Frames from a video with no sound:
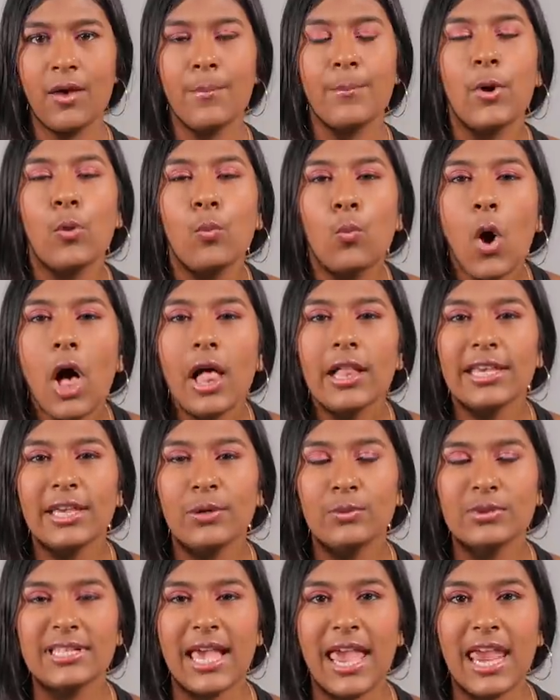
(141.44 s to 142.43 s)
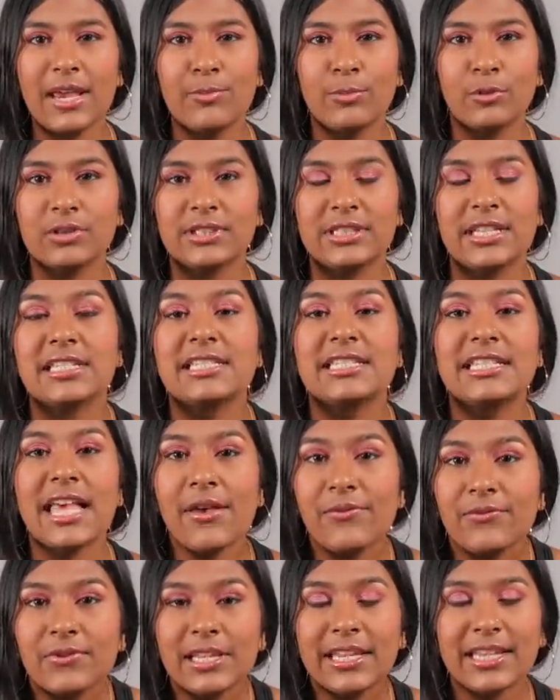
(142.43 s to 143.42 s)
But while he was able to
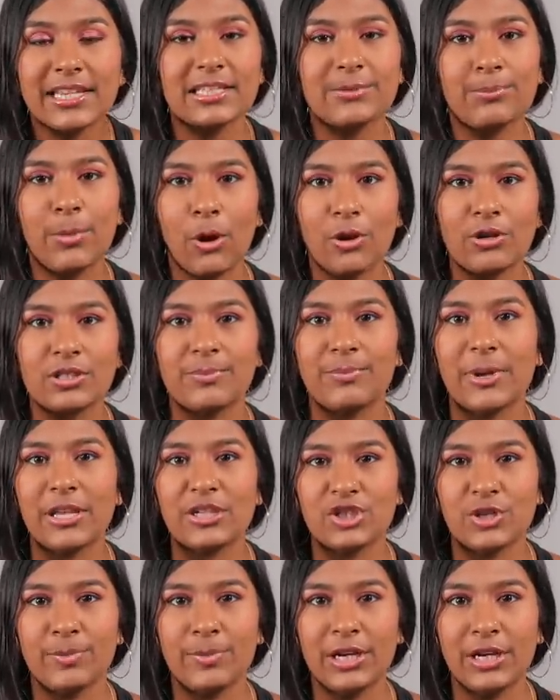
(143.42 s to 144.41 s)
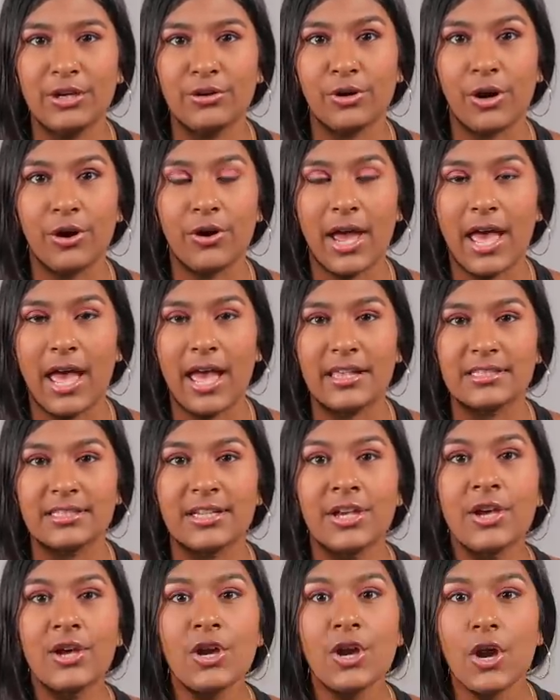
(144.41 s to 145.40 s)
deftly expose Ben Shapiro as
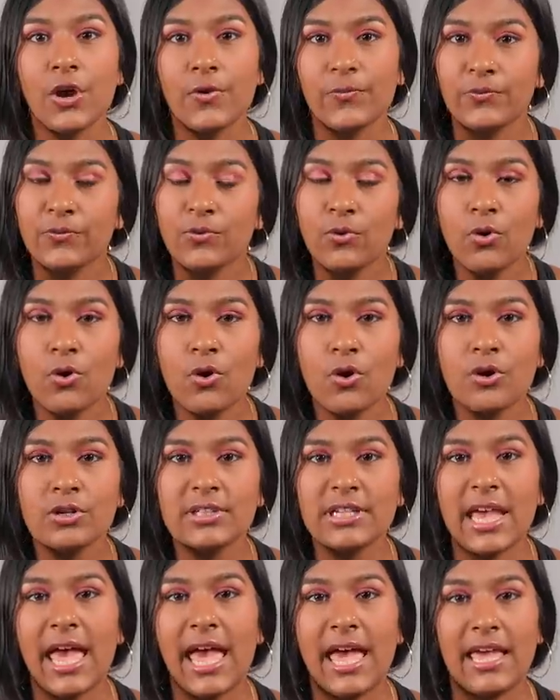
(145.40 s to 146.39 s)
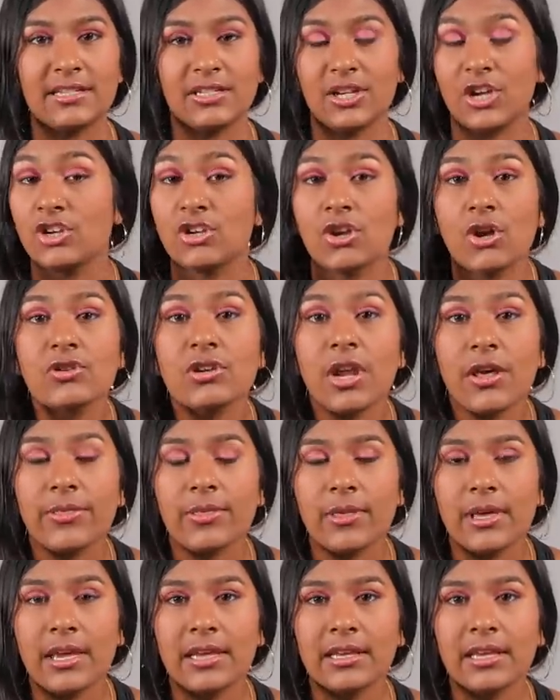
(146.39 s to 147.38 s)
a fraud and a
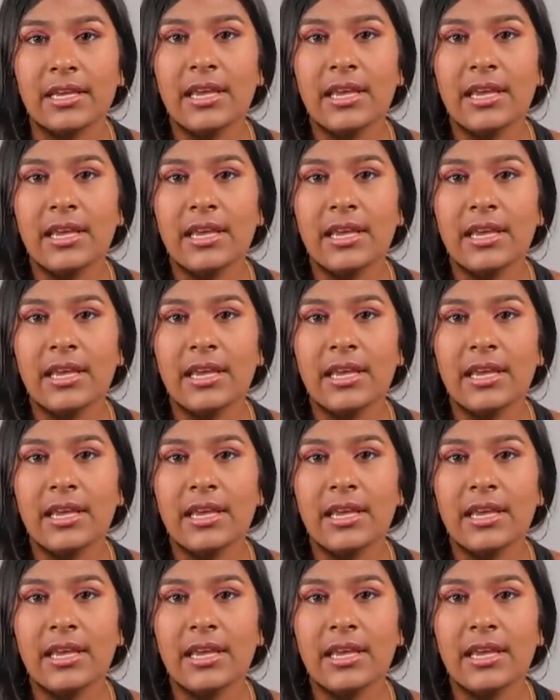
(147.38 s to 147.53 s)
know-nothing...